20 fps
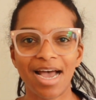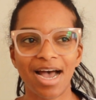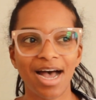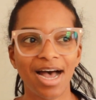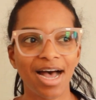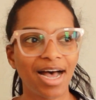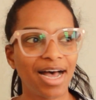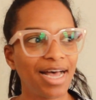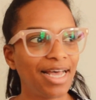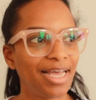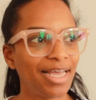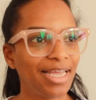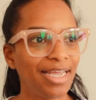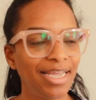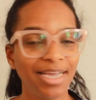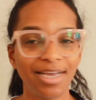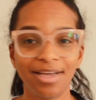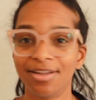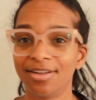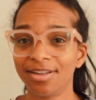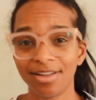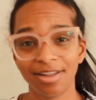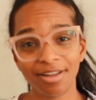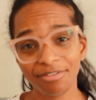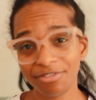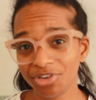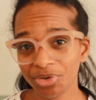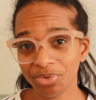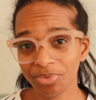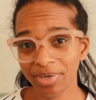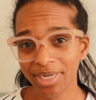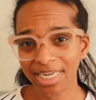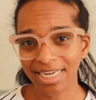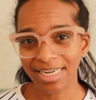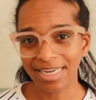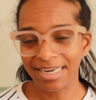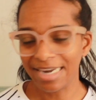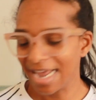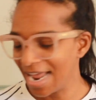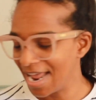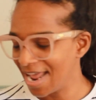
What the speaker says: I love to read.